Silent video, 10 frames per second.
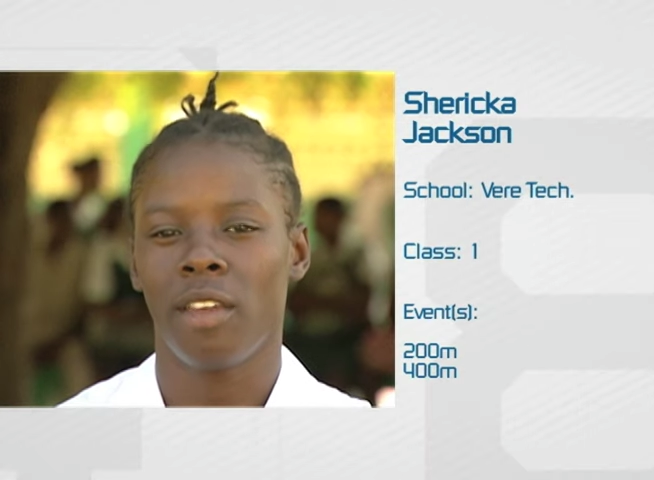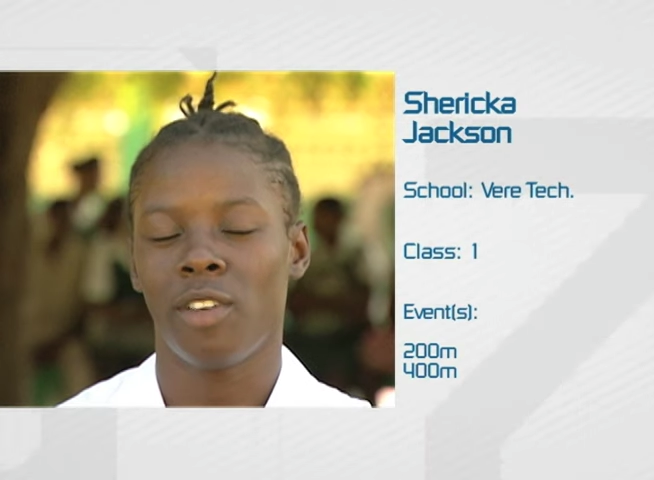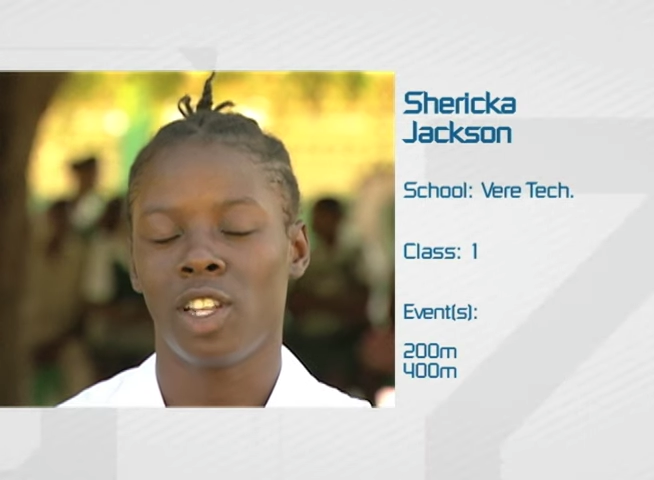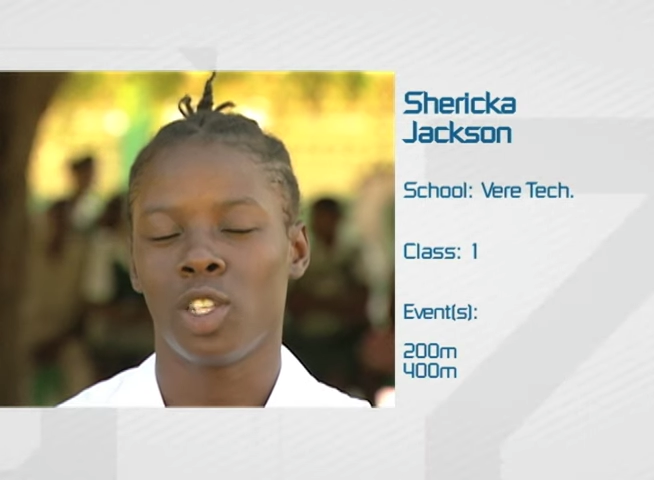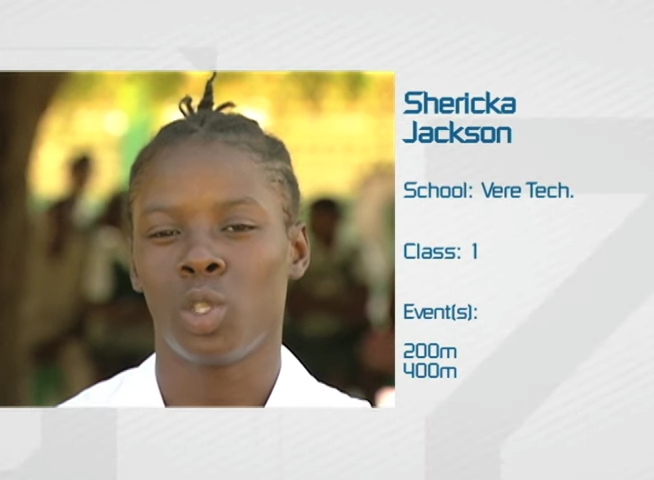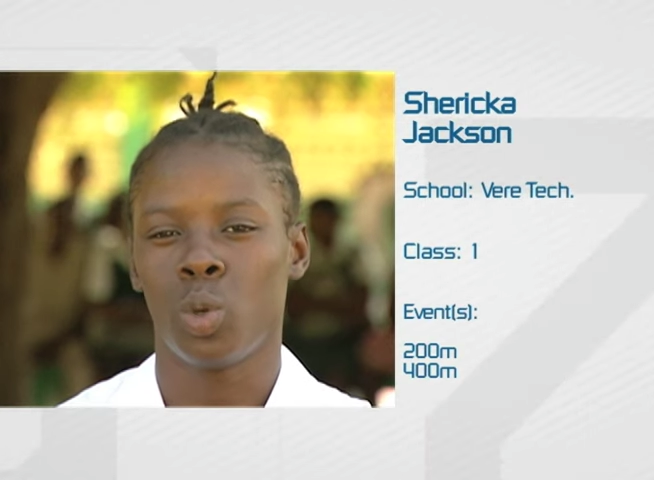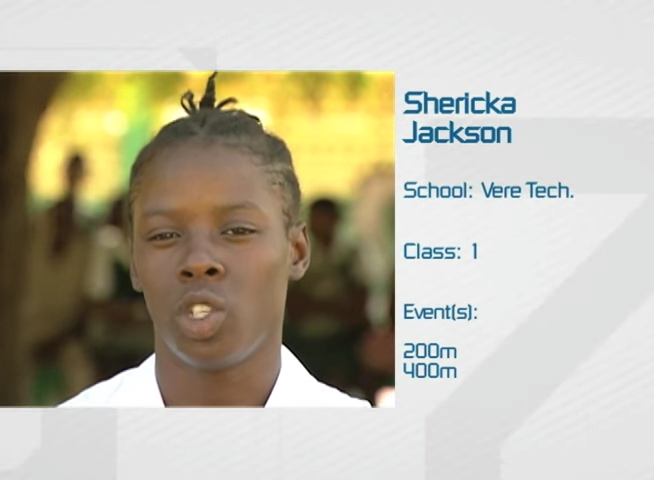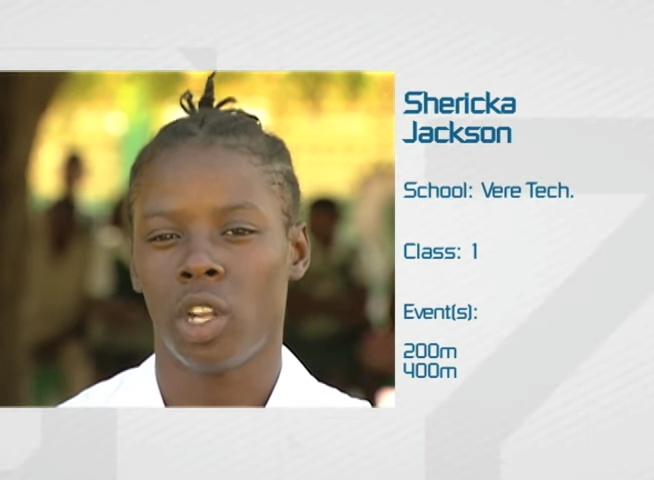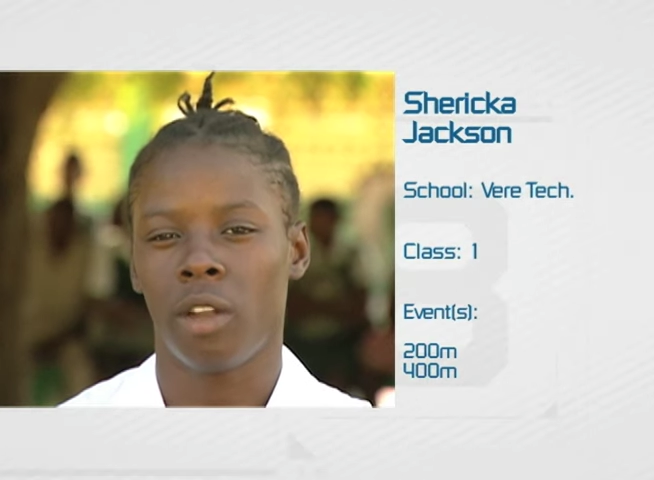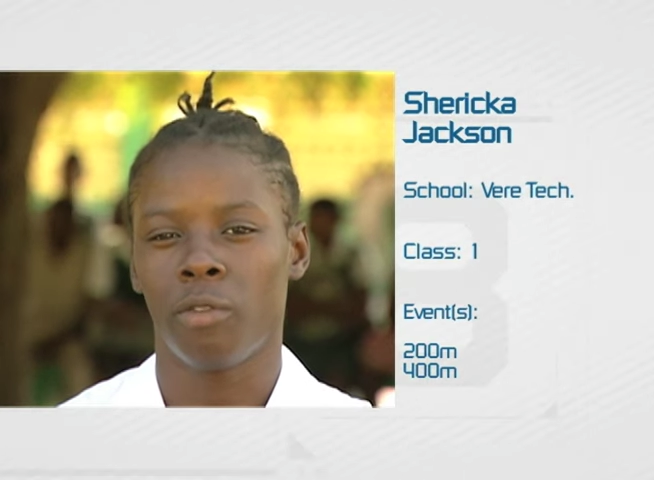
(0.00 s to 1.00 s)
event is
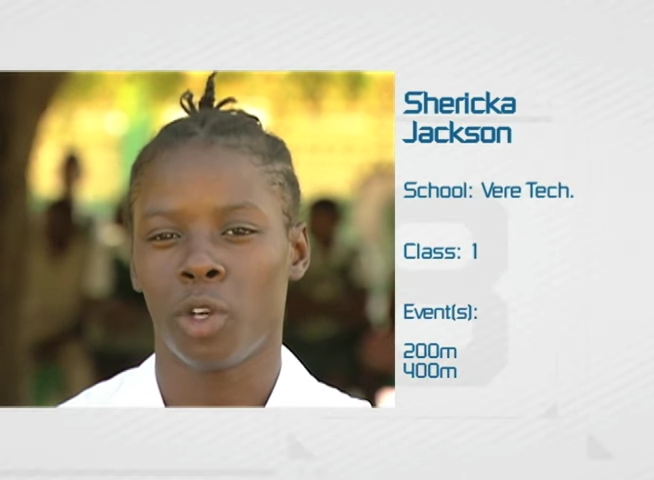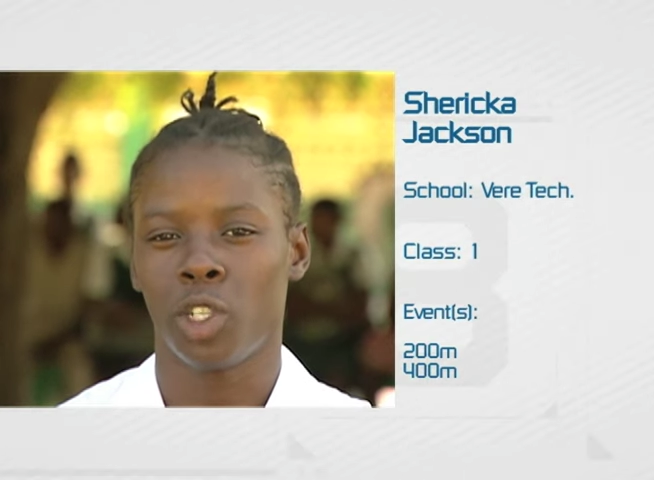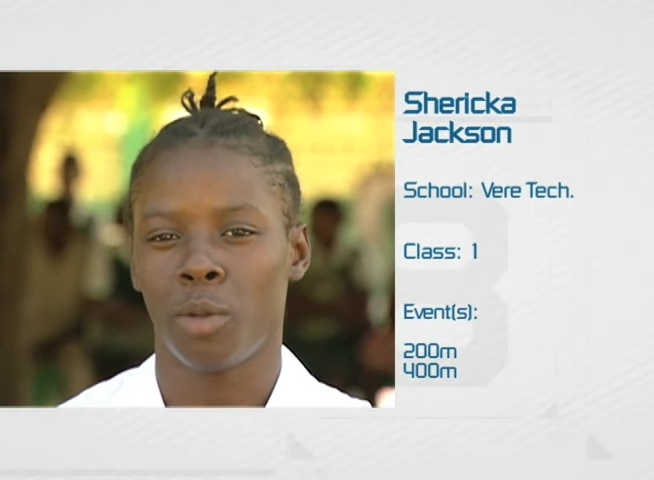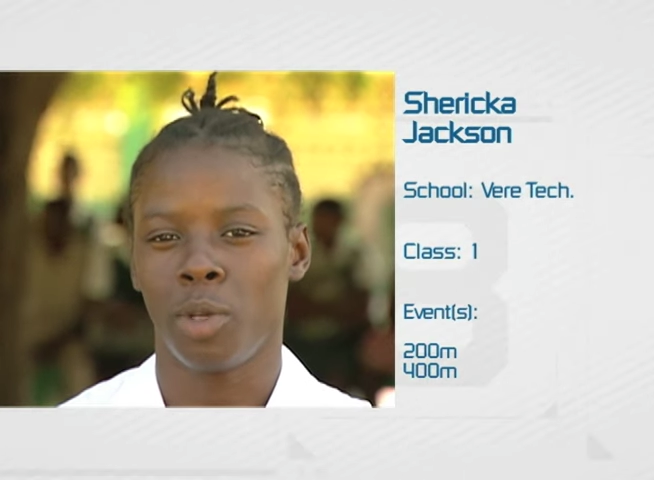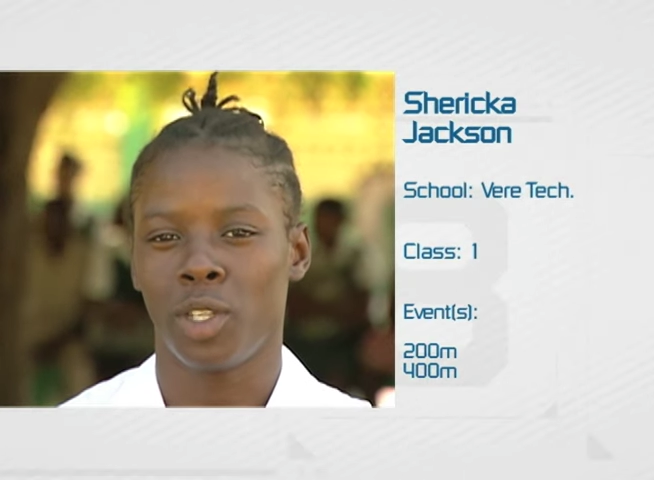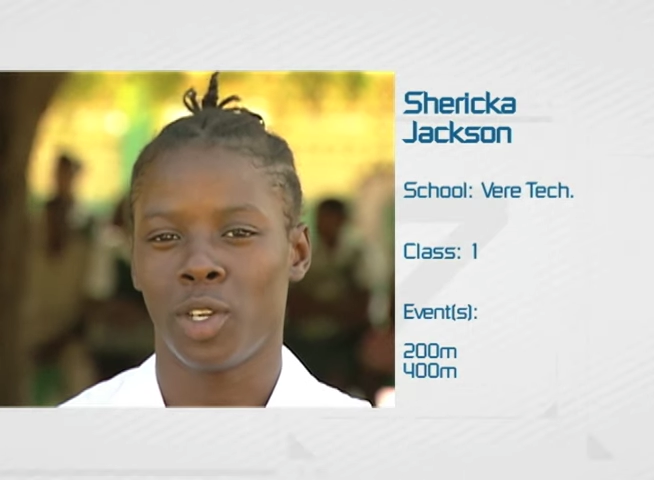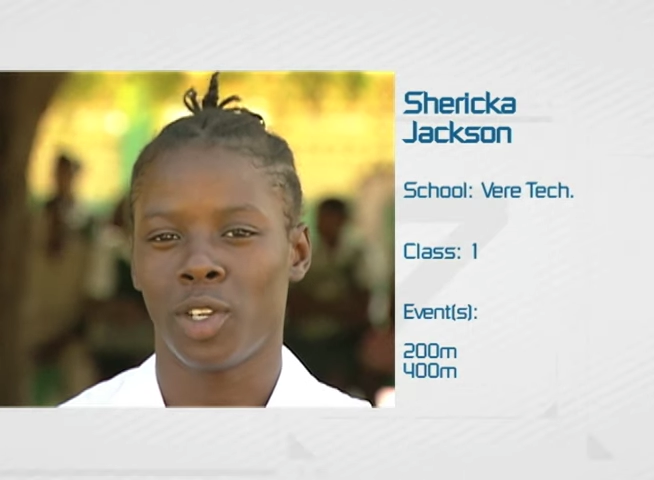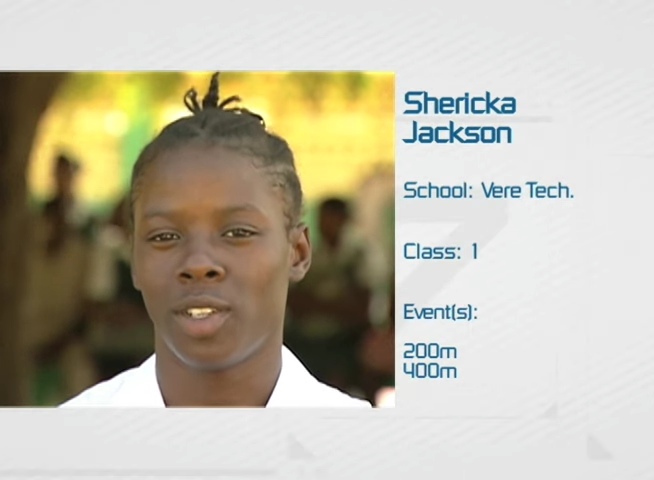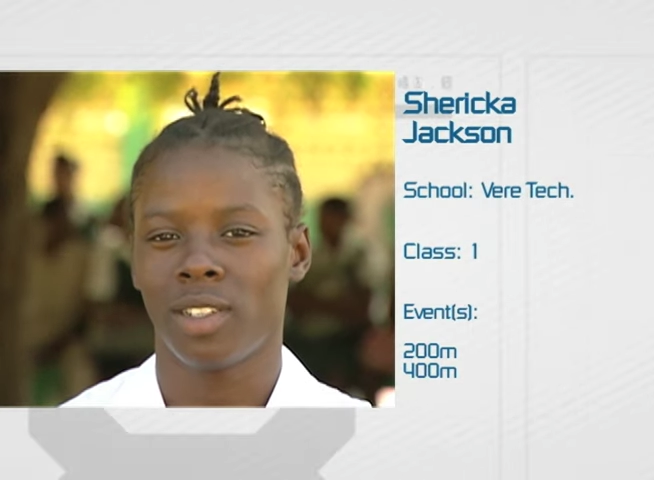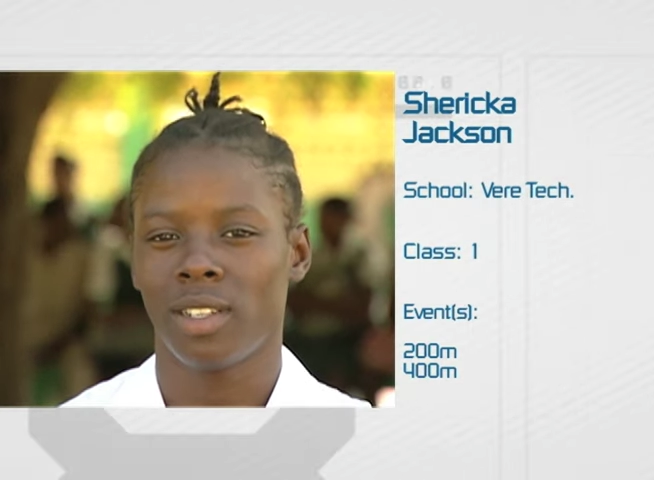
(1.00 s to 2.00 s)
200 and 400 meters.